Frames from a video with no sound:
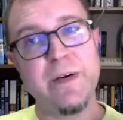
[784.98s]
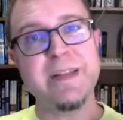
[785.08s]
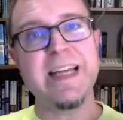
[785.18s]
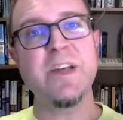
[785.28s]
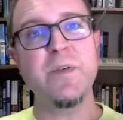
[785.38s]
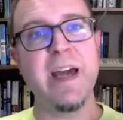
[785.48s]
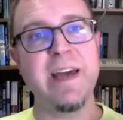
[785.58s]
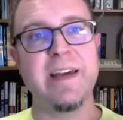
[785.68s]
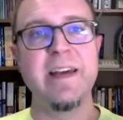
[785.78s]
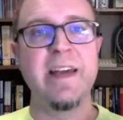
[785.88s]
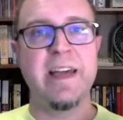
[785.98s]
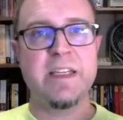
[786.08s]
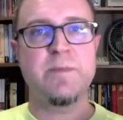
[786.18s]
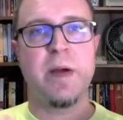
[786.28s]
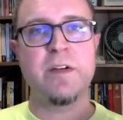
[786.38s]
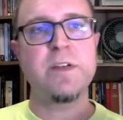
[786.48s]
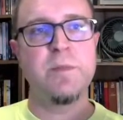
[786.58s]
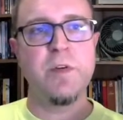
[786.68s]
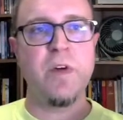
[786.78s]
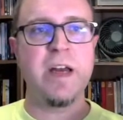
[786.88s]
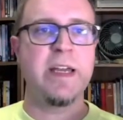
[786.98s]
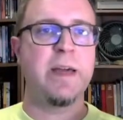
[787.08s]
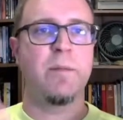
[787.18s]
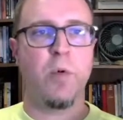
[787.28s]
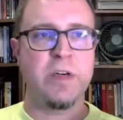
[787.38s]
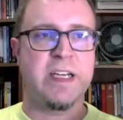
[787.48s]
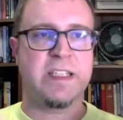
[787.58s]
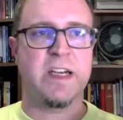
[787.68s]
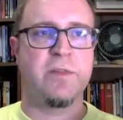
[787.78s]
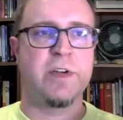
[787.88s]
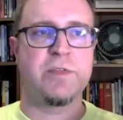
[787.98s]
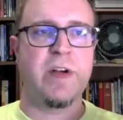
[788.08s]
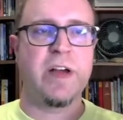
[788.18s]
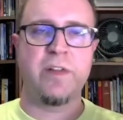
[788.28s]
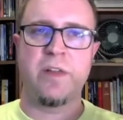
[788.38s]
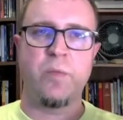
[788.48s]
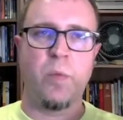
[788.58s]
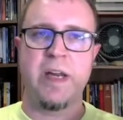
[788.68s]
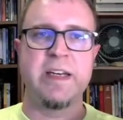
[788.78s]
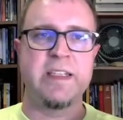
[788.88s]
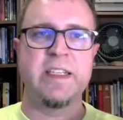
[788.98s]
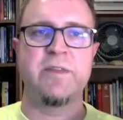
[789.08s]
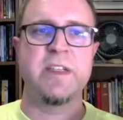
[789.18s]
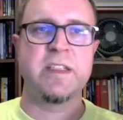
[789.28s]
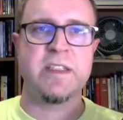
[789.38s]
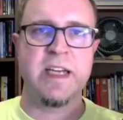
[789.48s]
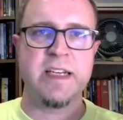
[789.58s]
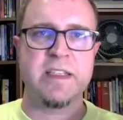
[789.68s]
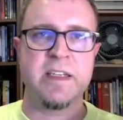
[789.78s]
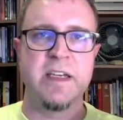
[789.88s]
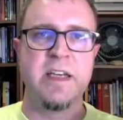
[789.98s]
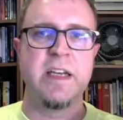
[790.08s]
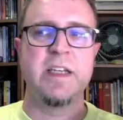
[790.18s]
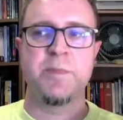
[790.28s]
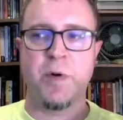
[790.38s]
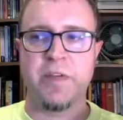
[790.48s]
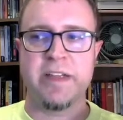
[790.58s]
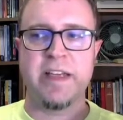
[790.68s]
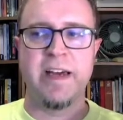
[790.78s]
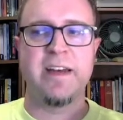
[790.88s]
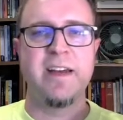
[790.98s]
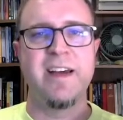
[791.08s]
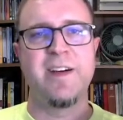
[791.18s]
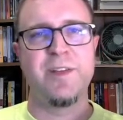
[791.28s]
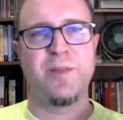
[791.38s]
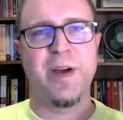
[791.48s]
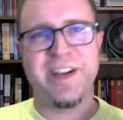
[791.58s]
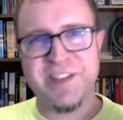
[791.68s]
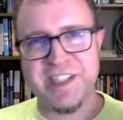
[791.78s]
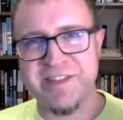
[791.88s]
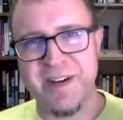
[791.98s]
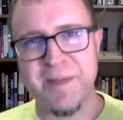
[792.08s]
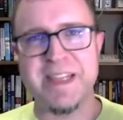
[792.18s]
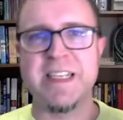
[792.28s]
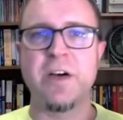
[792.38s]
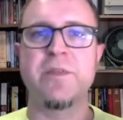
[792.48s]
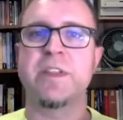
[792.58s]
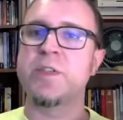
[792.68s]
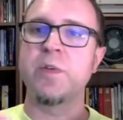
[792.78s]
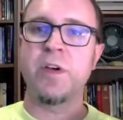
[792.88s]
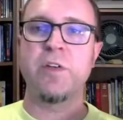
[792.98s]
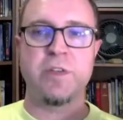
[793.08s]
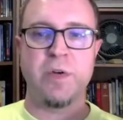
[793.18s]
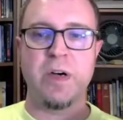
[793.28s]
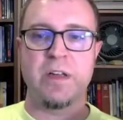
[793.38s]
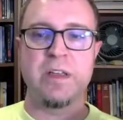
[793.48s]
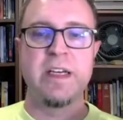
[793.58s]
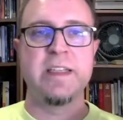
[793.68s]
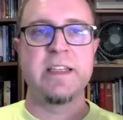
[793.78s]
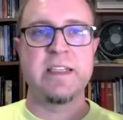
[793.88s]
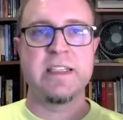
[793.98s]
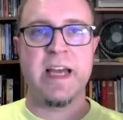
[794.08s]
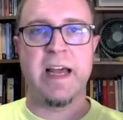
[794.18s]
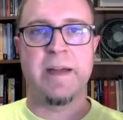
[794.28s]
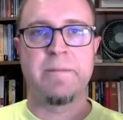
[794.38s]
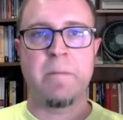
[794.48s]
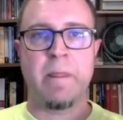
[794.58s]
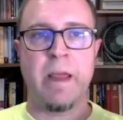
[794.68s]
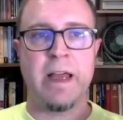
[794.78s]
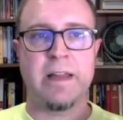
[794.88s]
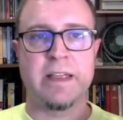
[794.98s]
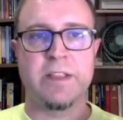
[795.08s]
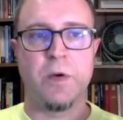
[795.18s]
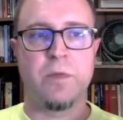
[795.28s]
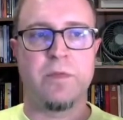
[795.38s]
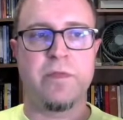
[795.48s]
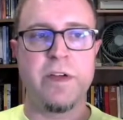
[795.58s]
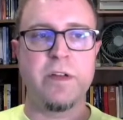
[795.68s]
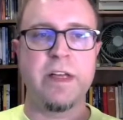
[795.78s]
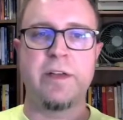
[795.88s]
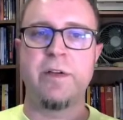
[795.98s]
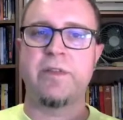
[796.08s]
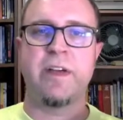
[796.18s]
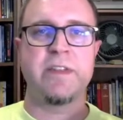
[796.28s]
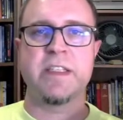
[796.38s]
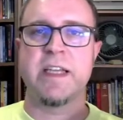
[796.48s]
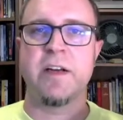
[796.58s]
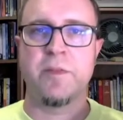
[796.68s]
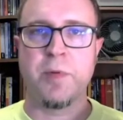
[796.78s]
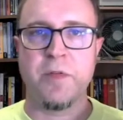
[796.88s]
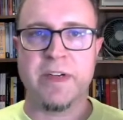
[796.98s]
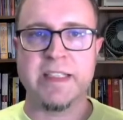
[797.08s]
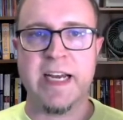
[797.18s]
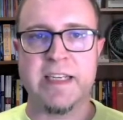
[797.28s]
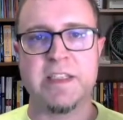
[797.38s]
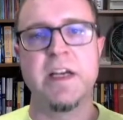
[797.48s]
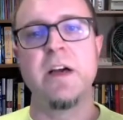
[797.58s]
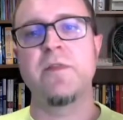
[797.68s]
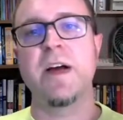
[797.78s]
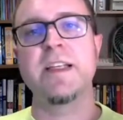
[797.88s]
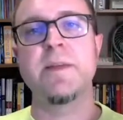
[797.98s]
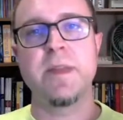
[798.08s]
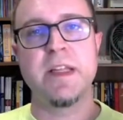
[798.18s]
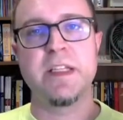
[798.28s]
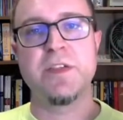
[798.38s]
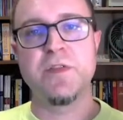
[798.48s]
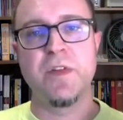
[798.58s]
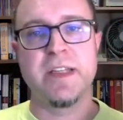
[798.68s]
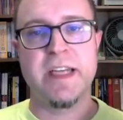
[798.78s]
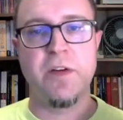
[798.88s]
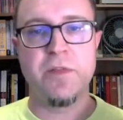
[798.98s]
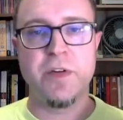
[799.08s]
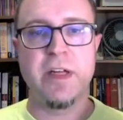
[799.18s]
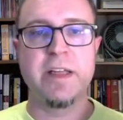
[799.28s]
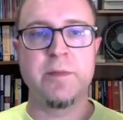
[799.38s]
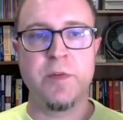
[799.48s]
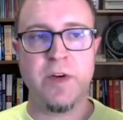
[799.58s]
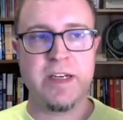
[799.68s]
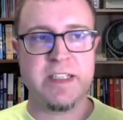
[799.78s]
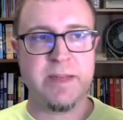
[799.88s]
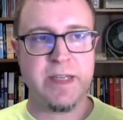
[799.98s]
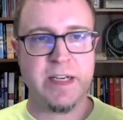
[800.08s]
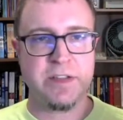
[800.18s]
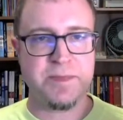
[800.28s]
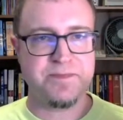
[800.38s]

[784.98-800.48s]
that's okay. It is better to move on and get more test coverage rather than waiting to see if this test is perfect. And the way I justify myself is to encourage you all to say, hey, don't feel like you have to have the standard of perfect test. Find something that's useful, that's helpful, and then move on to something else.